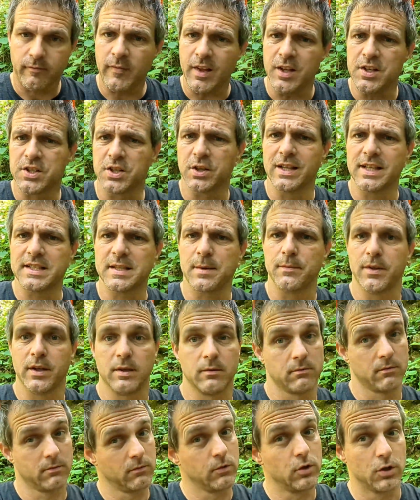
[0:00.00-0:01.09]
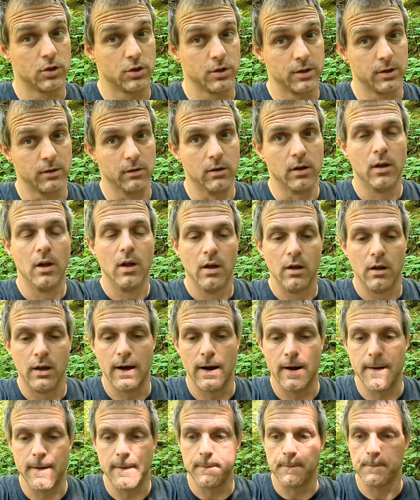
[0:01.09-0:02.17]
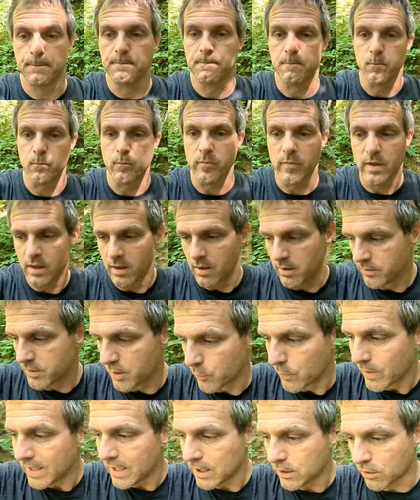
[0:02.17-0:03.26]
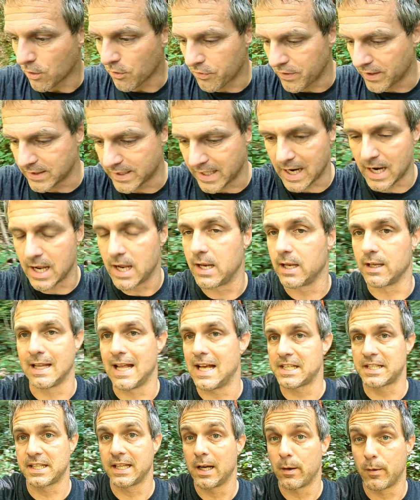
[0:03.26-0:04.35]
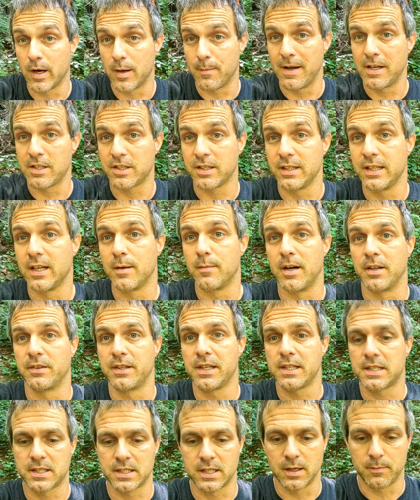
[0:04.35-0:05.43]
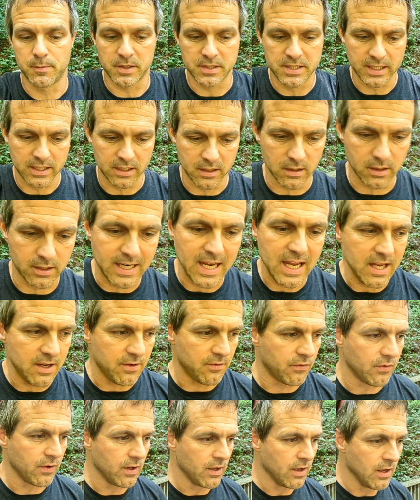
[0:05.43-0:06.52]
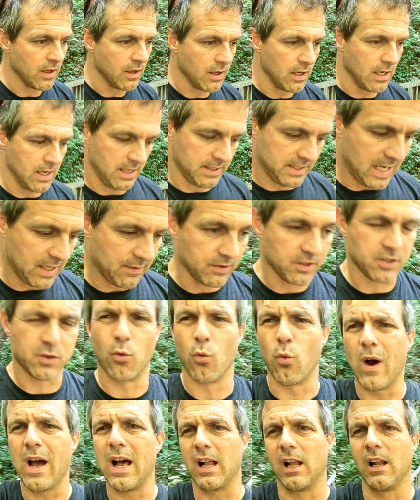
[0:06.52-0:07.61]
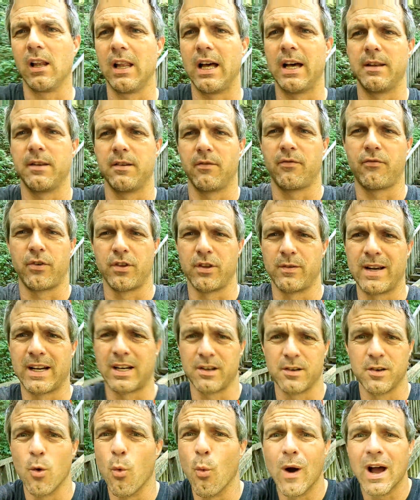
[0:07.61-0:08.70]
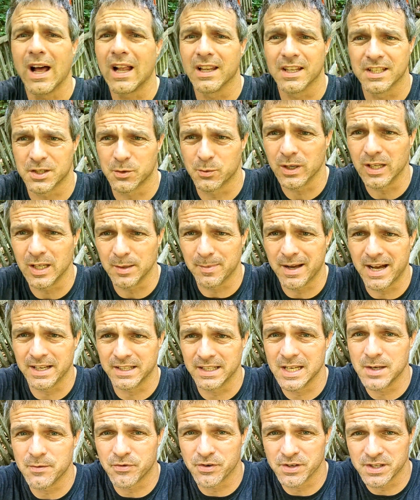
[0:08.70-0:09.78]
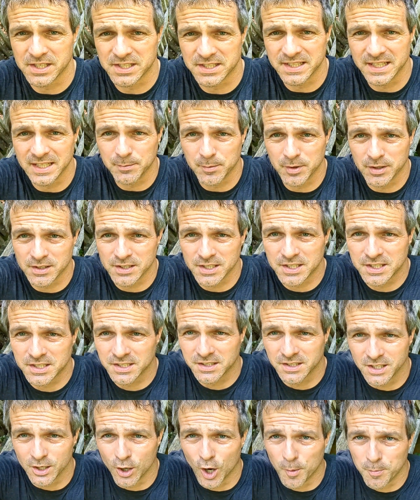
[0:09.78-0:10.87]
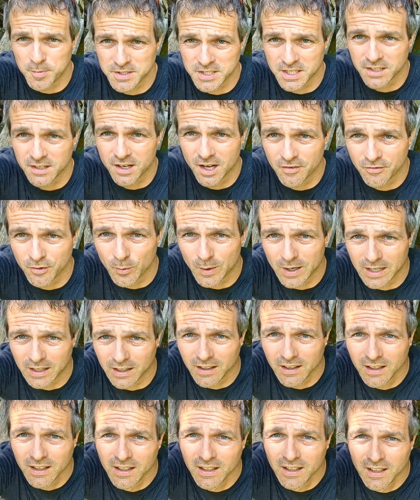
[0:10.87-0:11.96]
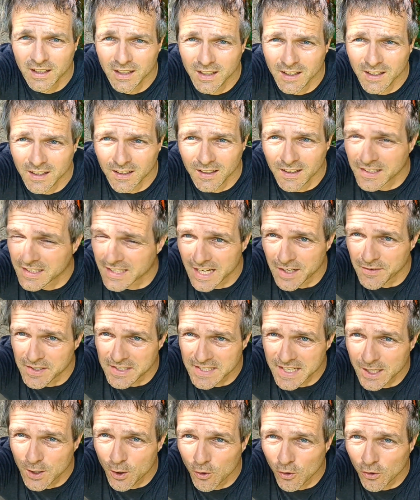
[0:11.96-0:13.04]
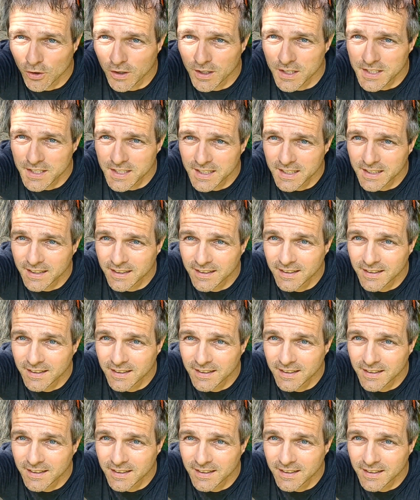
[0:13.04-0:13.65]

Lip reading: So that's something you should do. The really cool thing last thing I want to mention here about this particular cave, Devil's Well, and for the record, well is a really bad name for this thing because it's the opposite of a well. It's kind of a sinkhole, isn't it?